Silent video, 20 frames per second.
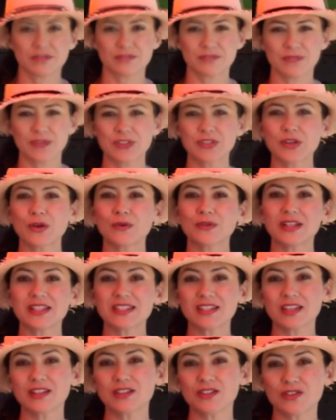So
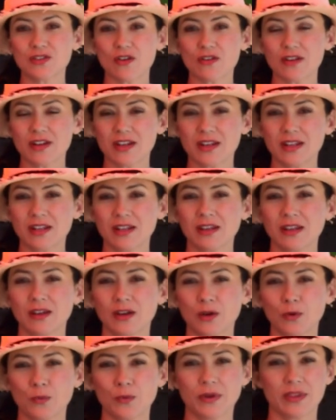let's get started
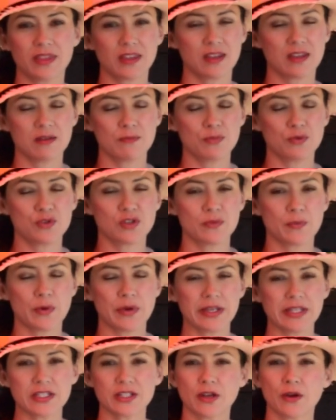with the Kombucha
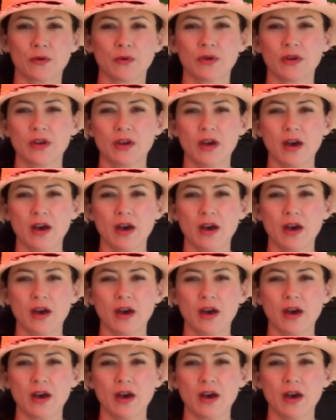Mojito.